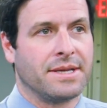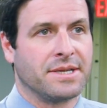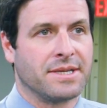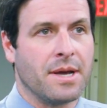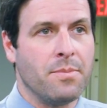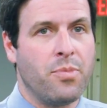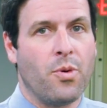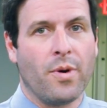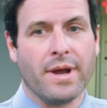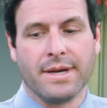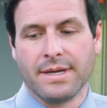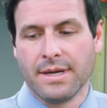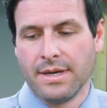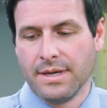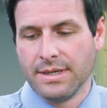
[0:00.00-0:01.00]
some
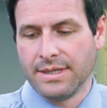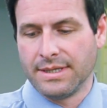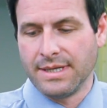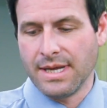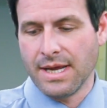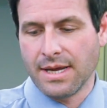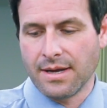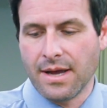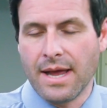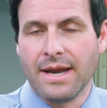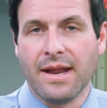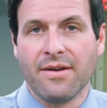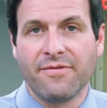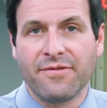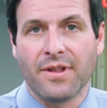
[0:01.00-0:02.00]
point, seeing
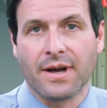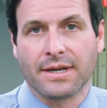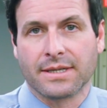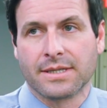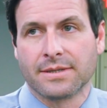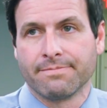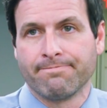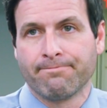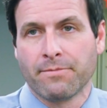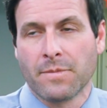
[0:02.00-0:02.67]
an influx?